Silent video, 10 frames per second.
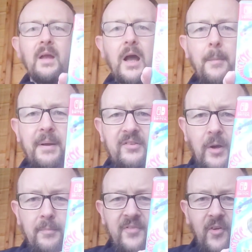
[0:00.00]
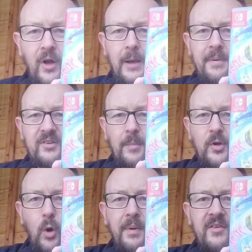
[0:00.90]
I finally picked up a
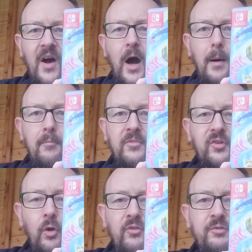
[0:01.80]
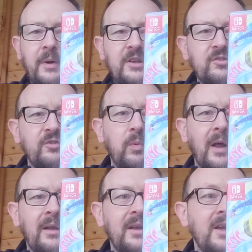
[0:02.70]
copy of Arms on Switch as
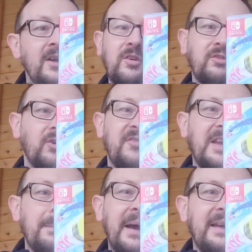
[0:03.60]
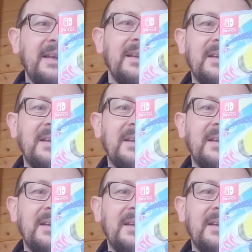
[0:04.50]
well. Just off eBay.